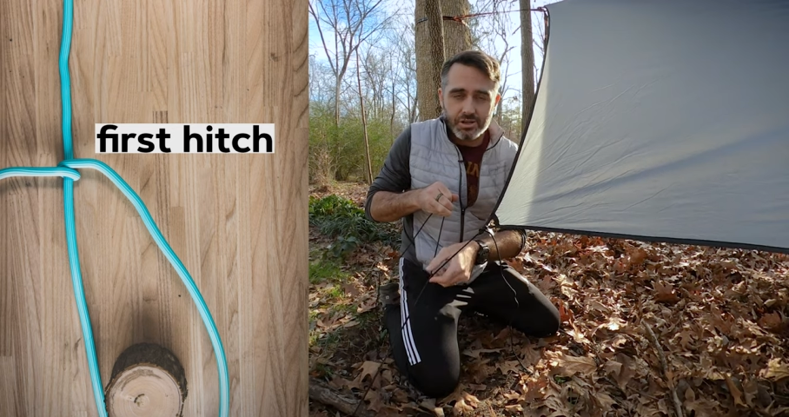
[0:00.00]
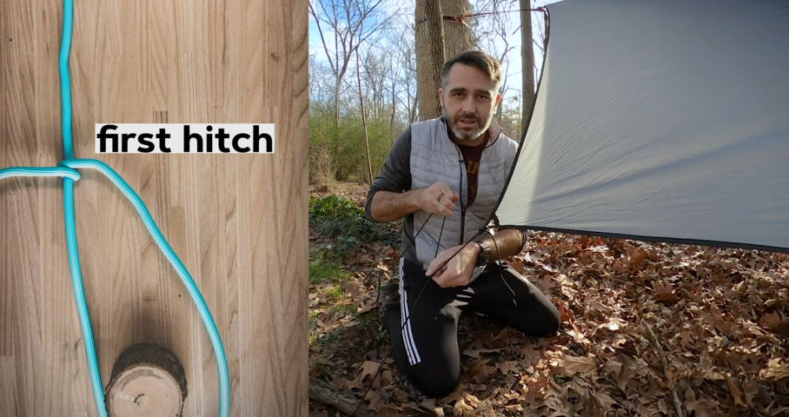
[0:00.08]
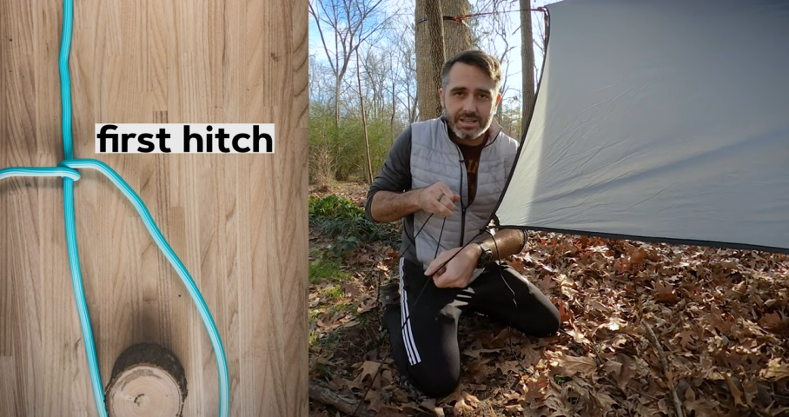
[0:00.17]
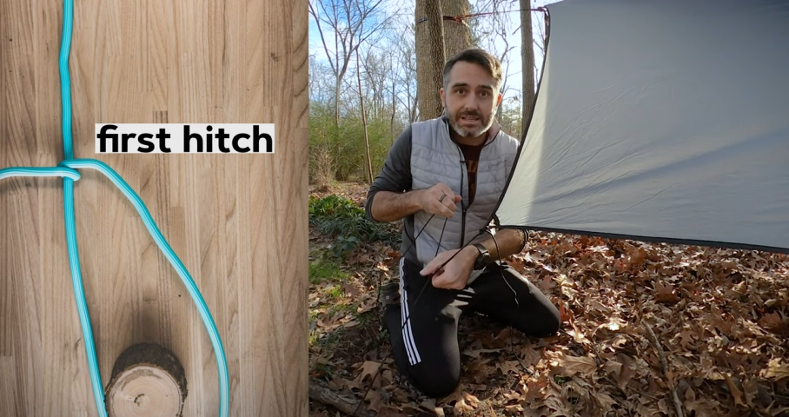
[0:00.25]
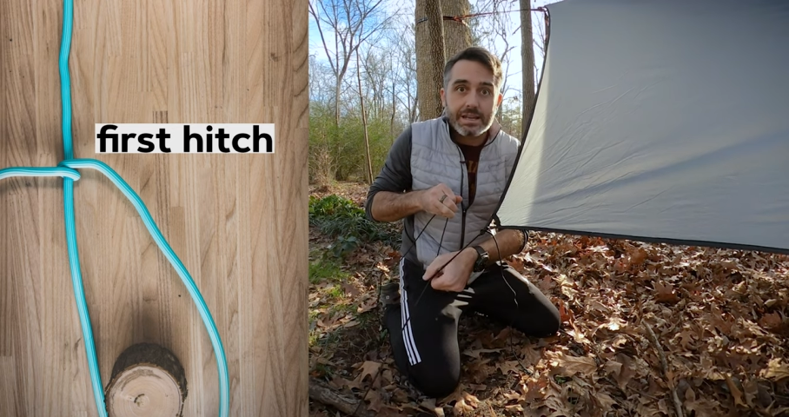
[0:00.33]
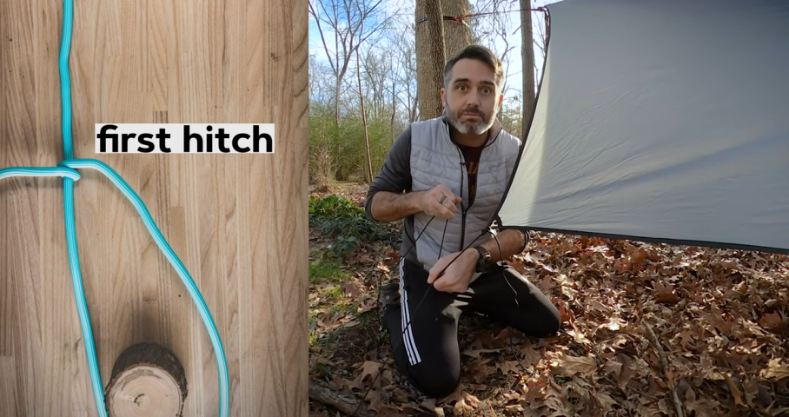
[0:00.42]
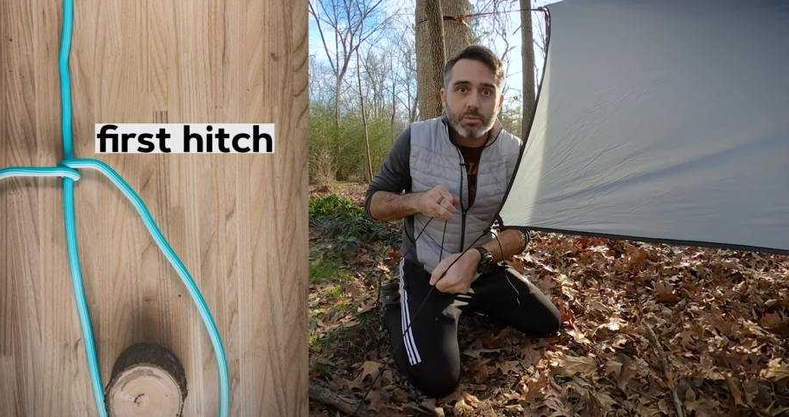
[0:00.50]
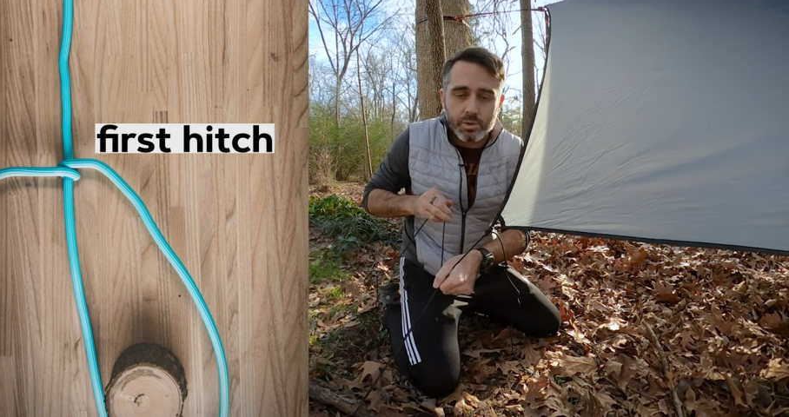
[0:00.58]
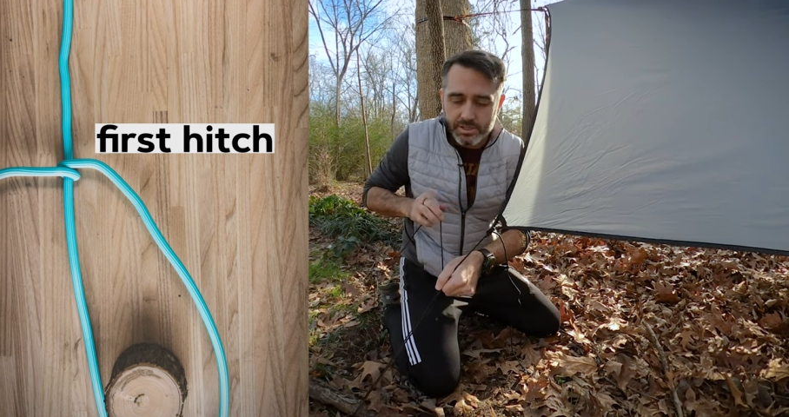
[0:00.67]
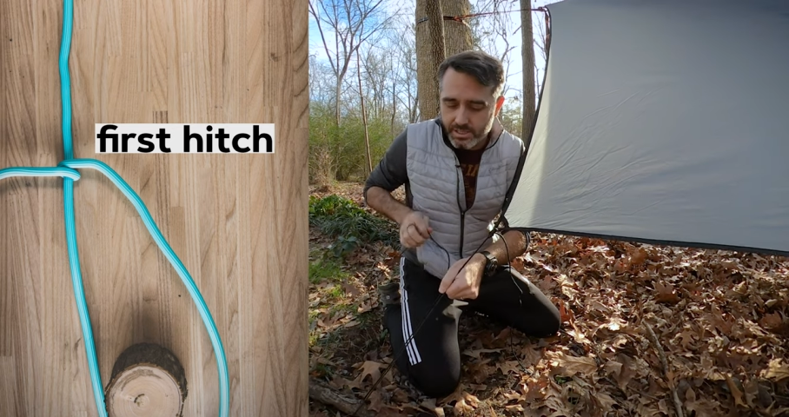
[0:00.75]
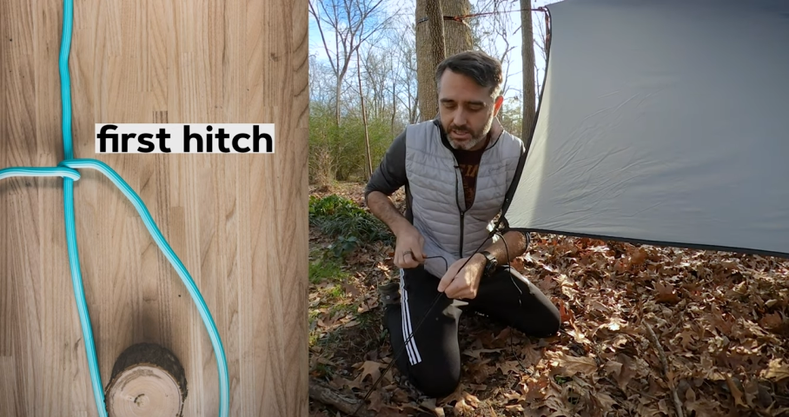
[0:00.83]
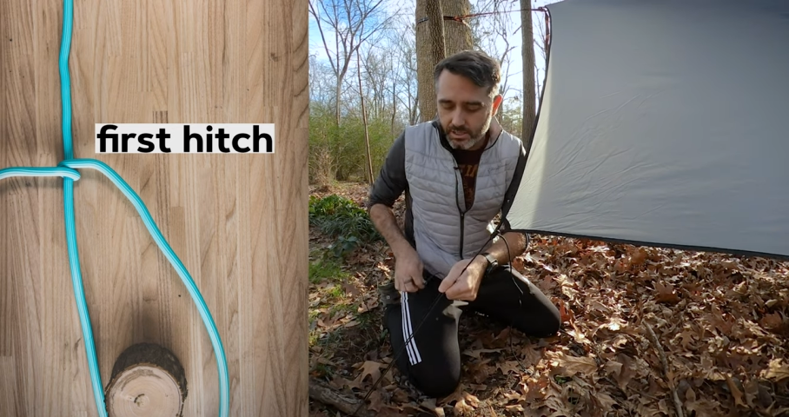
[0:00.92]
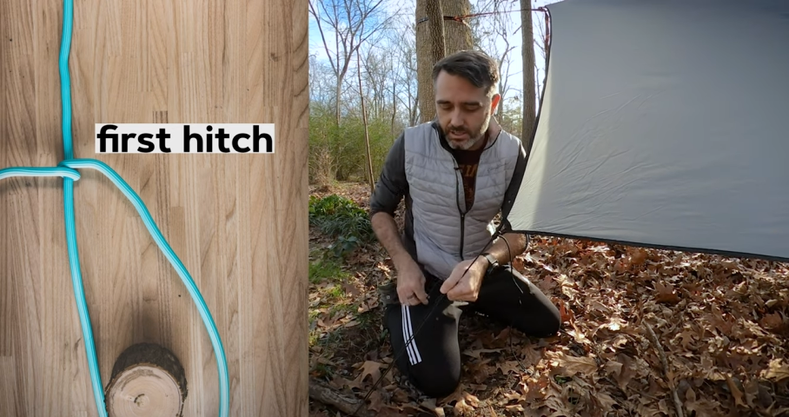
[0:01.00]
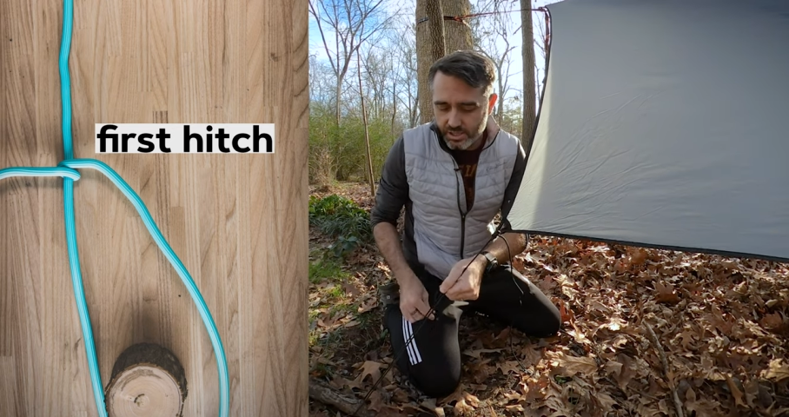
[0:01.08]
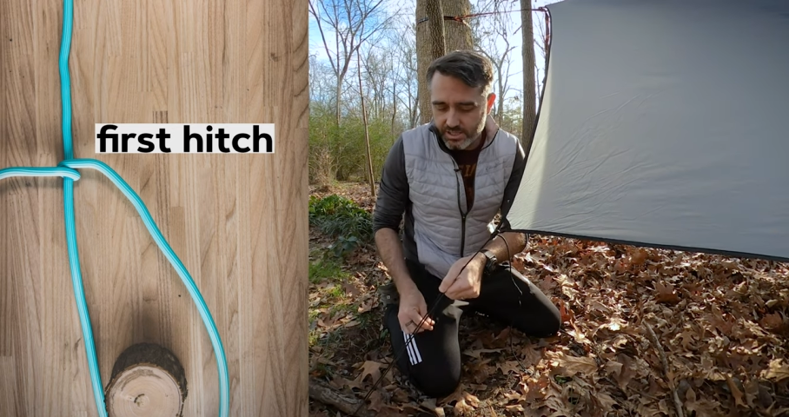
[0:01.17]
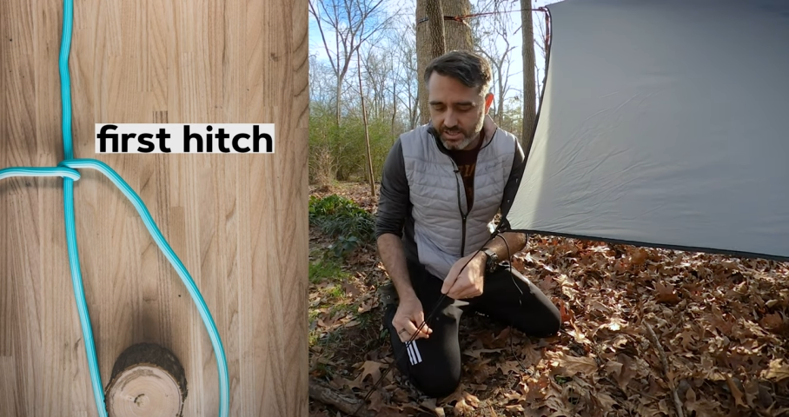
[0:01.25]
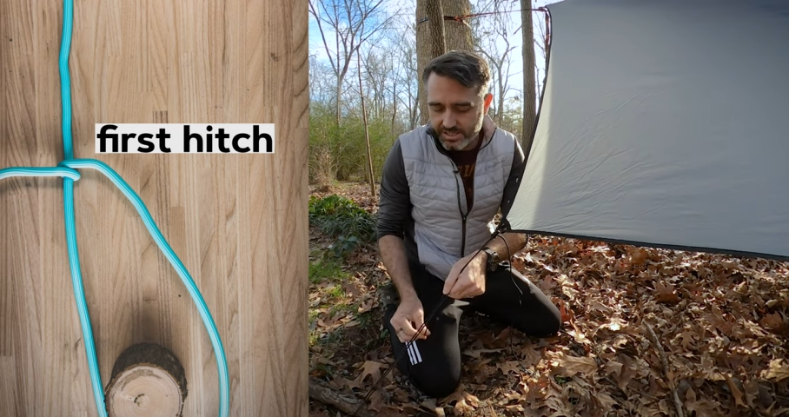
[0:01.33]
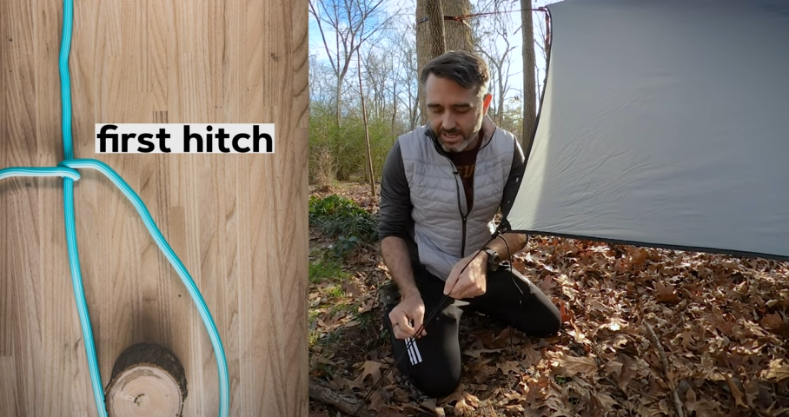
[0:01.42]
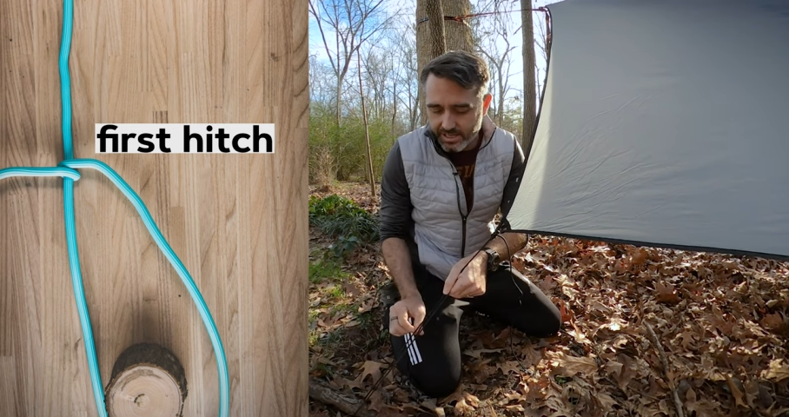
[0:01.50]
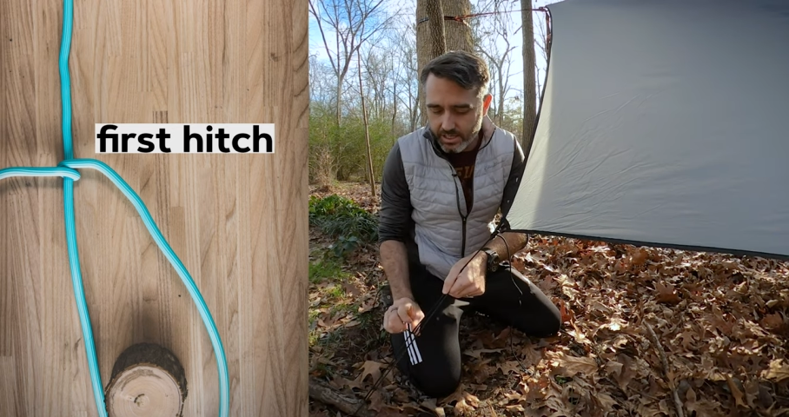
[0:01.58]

you this in more detail in just a sec.